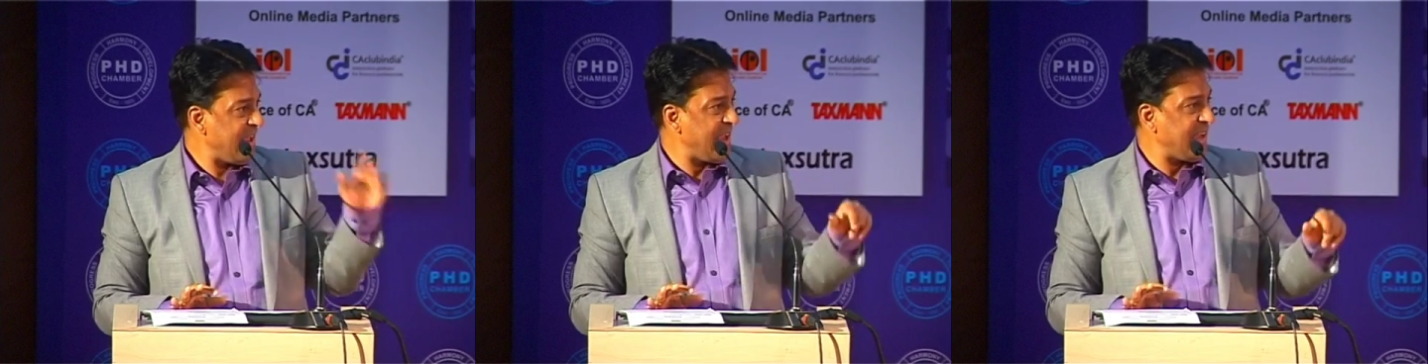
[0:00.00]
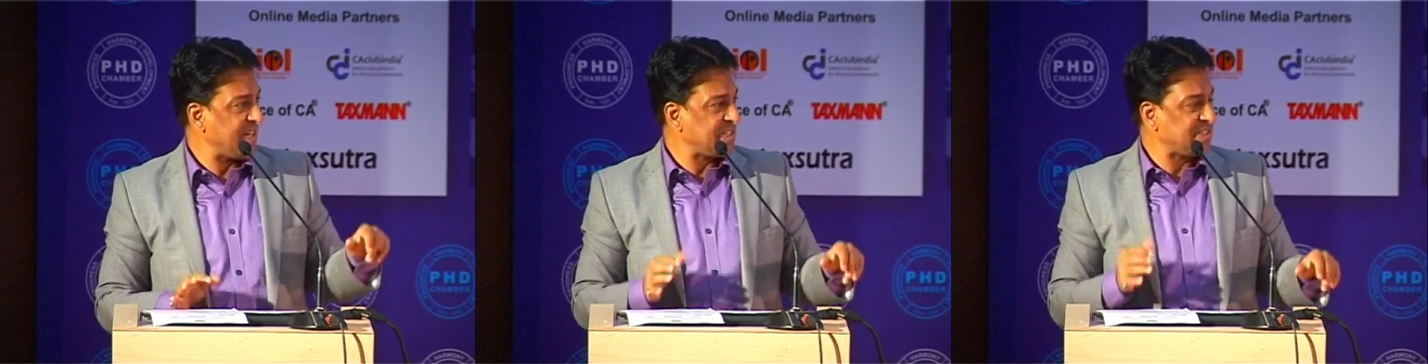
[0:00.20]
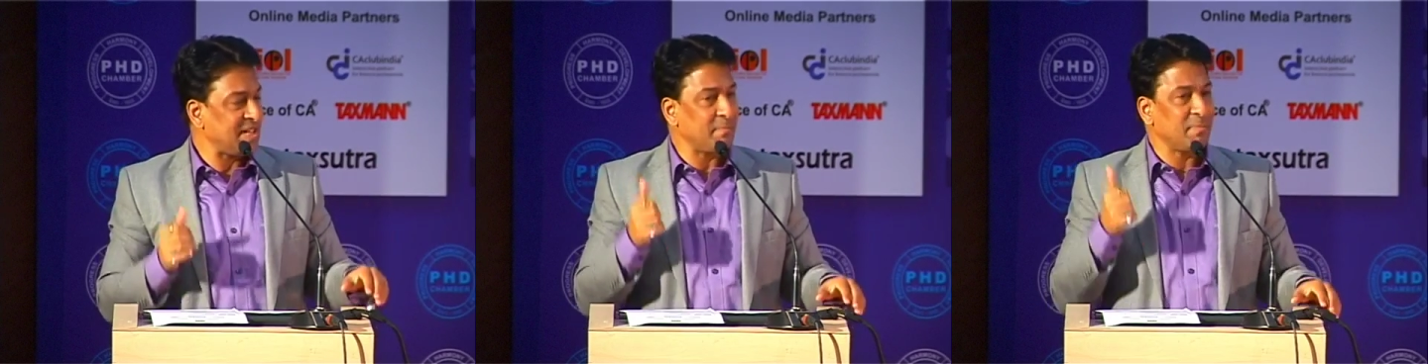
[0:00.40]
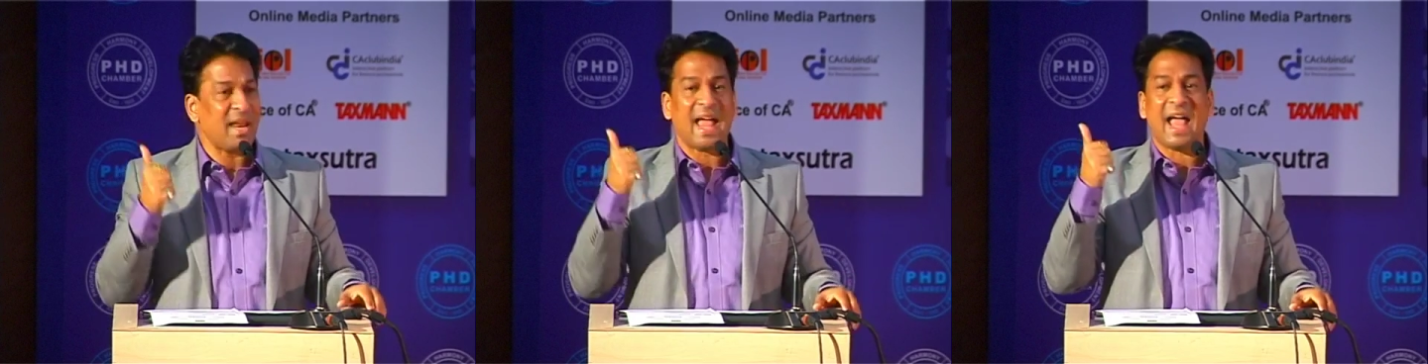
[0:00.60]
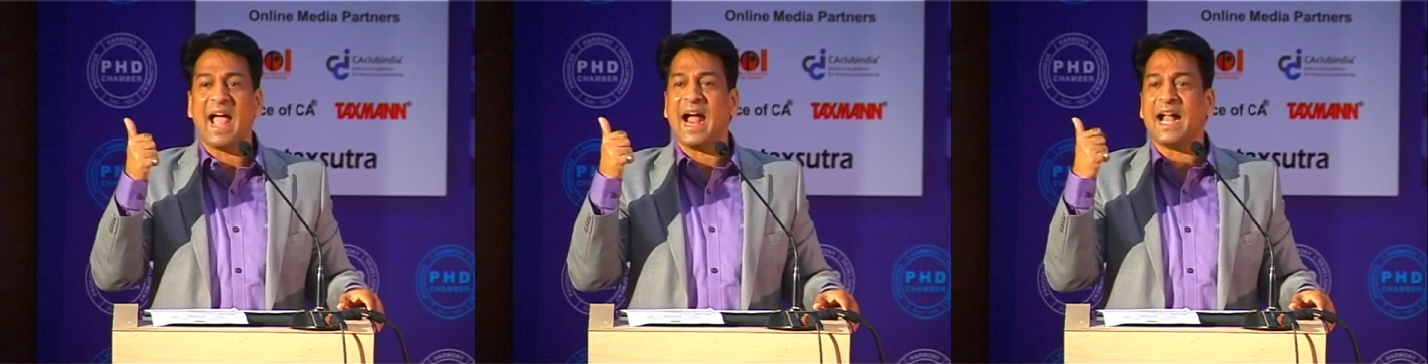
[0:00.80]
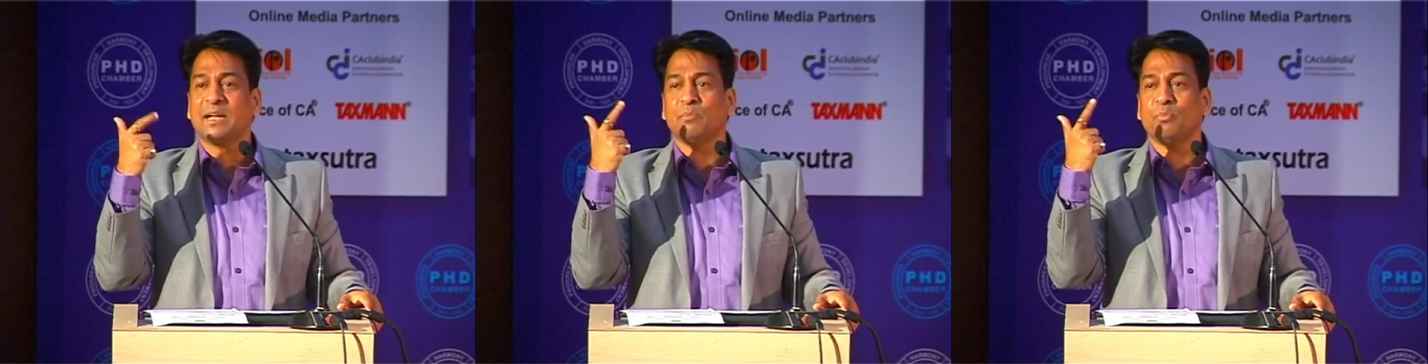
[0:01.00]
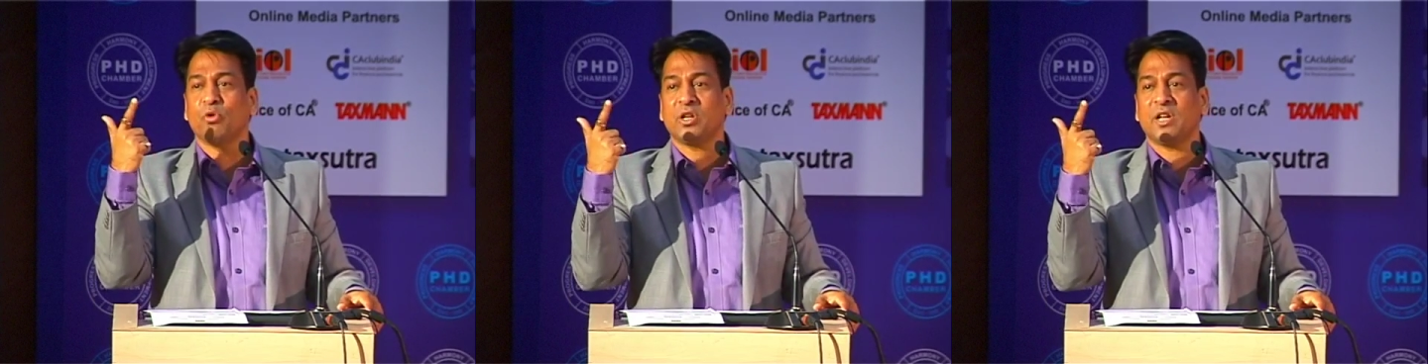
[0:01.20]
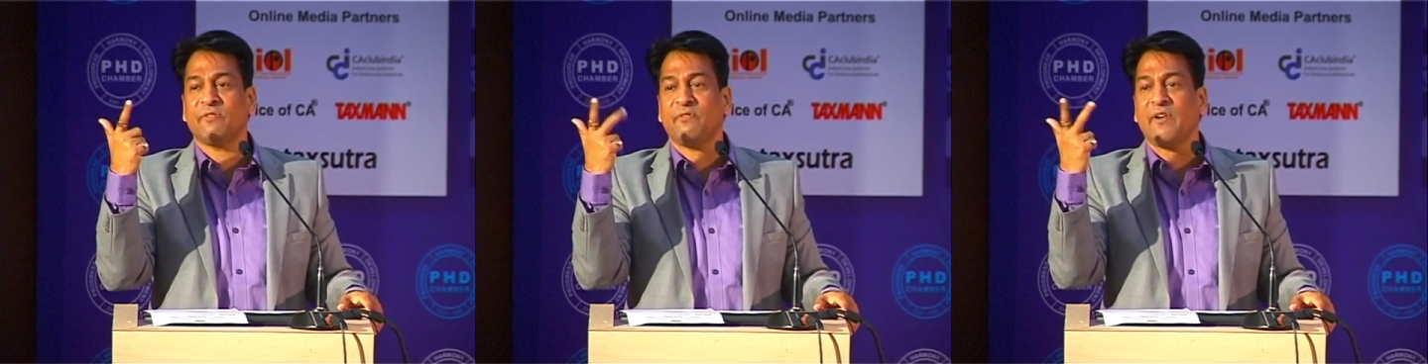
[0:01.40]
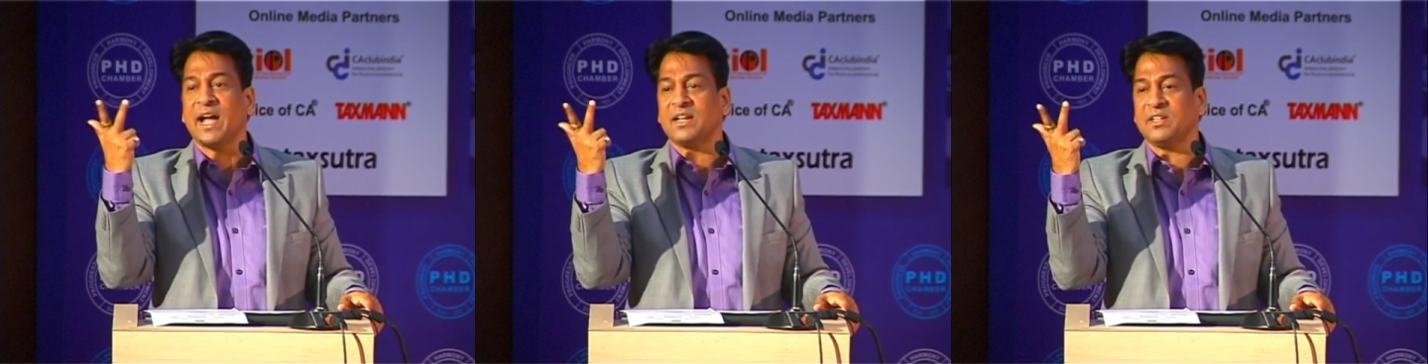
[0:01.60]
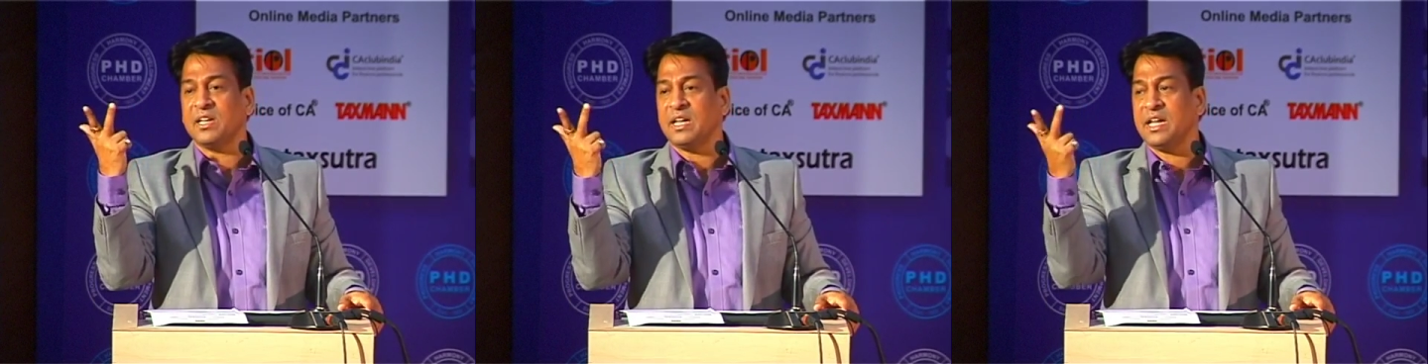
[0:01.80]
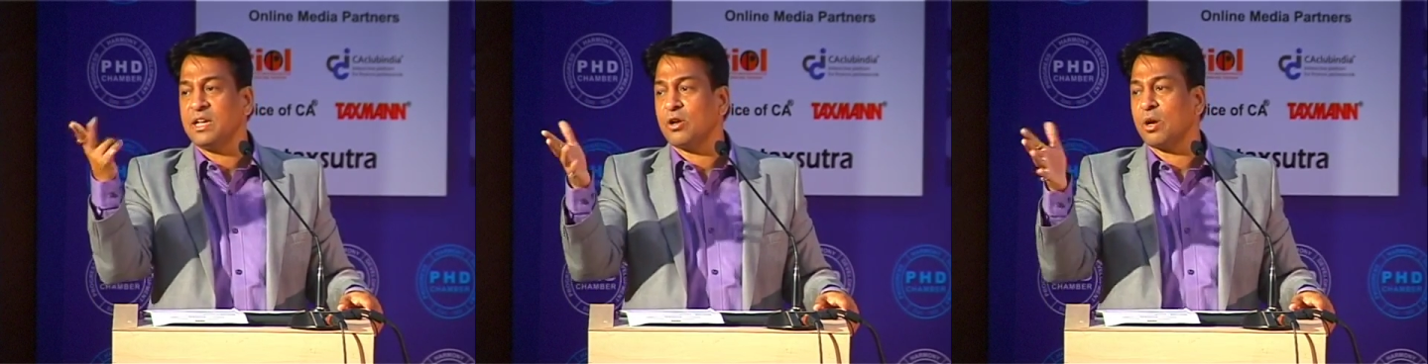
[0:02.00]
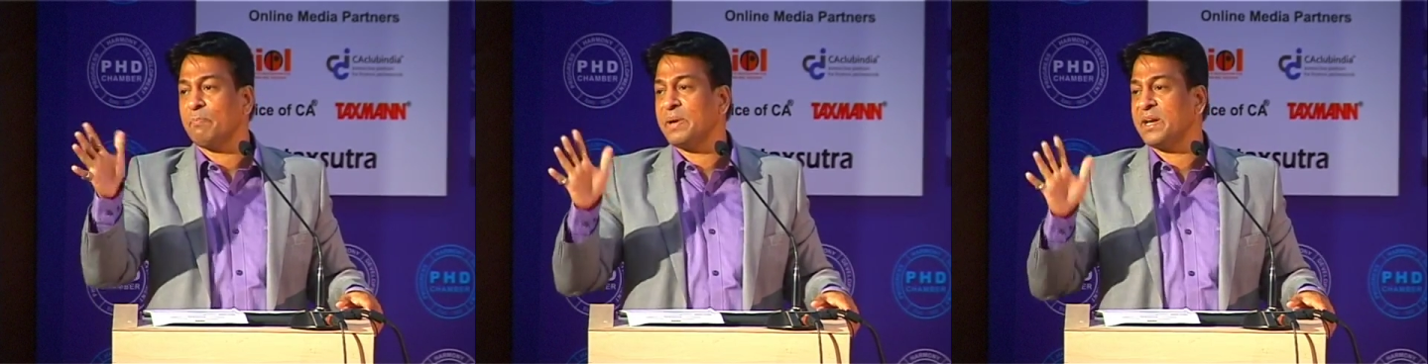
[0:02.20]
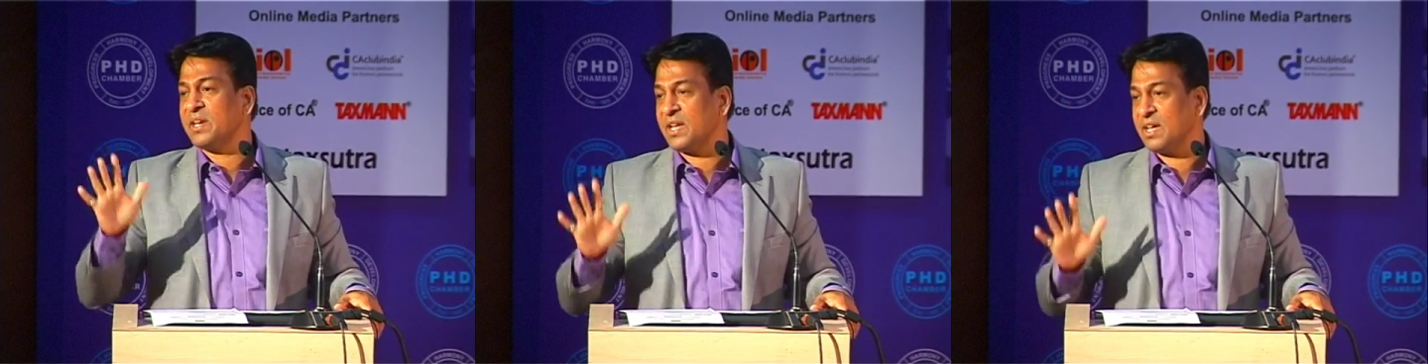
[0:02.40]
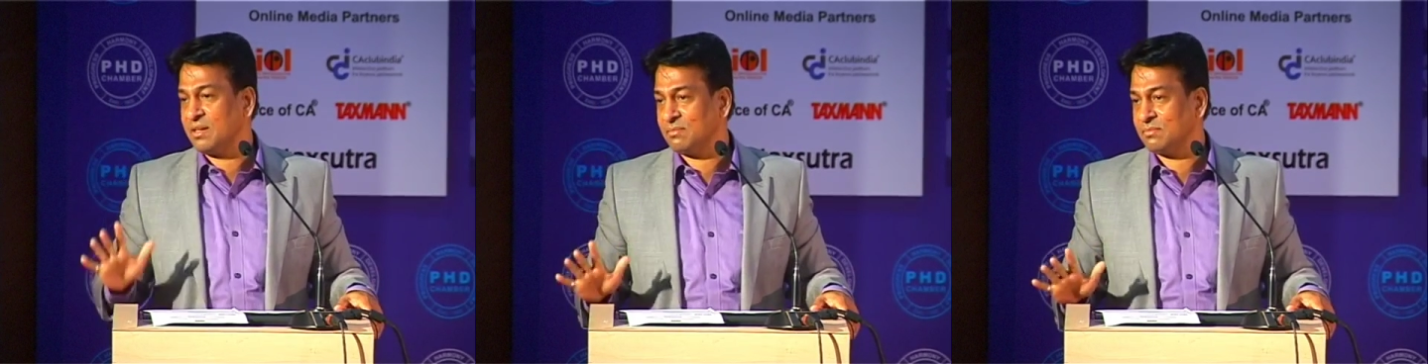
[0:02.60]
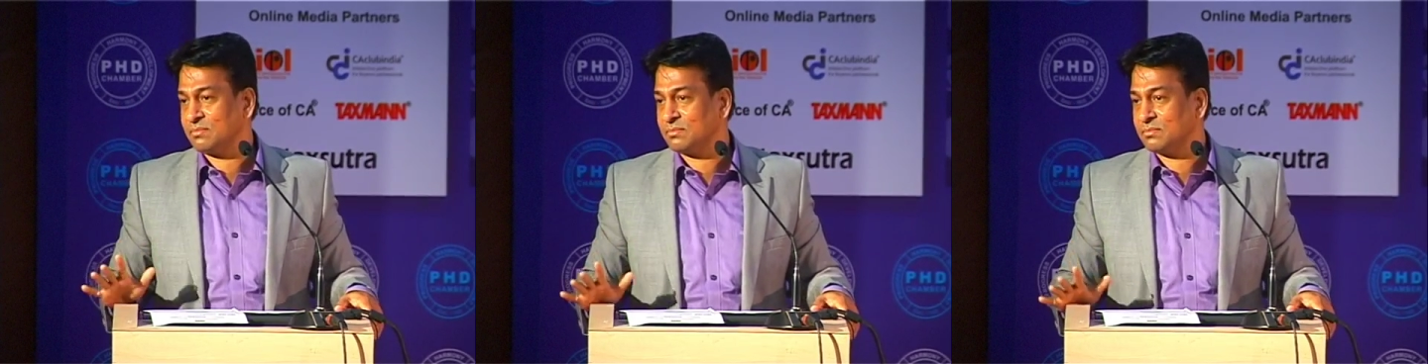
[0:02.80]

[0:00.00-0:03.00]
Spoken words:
except add, modify, delete or pending.